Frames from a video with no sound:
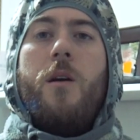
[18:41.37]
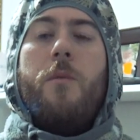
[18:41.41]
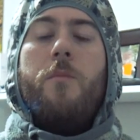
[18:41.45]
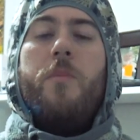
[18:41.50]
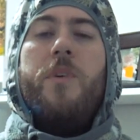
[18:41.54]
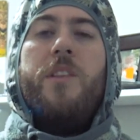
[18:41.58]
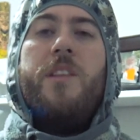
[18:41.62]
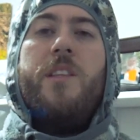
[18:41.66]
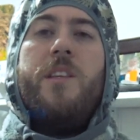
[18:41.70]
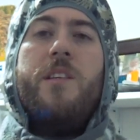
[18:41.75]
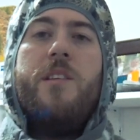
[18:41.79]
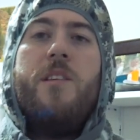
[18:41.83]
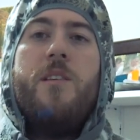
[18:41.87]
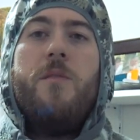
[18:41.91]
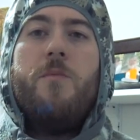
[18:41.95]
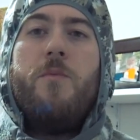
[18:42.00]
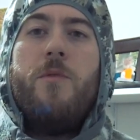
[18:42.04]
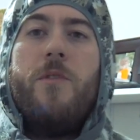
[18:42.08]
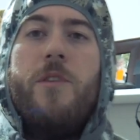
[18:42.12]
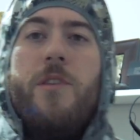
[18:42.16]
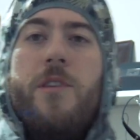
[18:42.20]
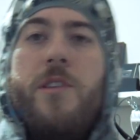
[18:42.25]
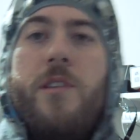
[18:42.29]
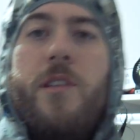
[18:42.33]
But this is
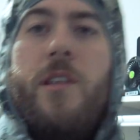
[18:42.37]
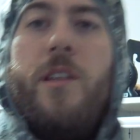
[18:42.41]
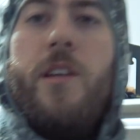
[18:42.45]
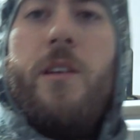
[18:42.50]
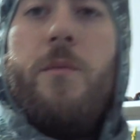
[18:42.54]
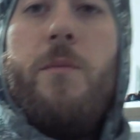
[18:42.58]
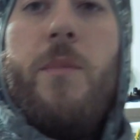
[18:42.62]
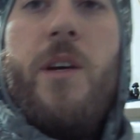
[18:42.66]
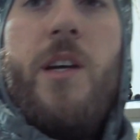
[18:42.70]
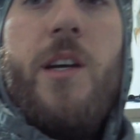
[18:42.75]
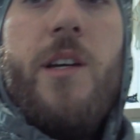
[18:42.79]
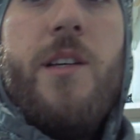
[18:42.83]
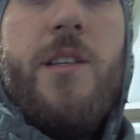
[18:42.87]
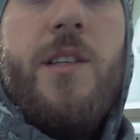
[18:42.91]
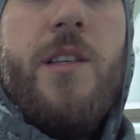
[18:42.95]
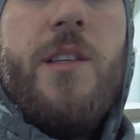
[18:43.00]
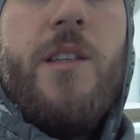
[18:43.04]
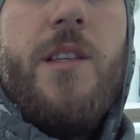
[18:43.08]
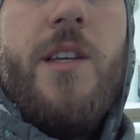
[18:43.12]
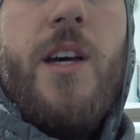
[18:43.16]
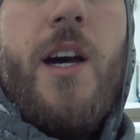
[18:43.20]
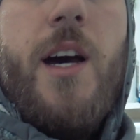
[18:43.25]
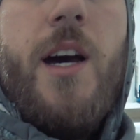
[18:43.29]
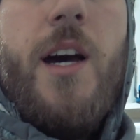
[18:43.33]
pretty slick because
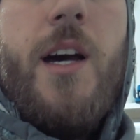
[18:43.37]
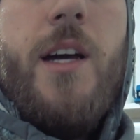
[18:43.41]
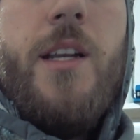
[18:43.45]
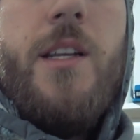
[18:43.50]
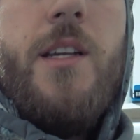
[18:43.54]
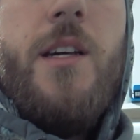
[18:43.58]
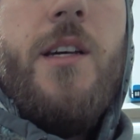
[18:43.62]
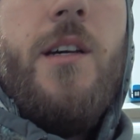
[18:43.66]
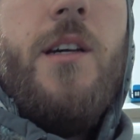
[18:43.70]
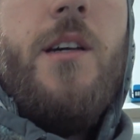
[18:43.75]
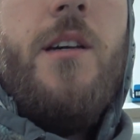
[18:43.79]
it's got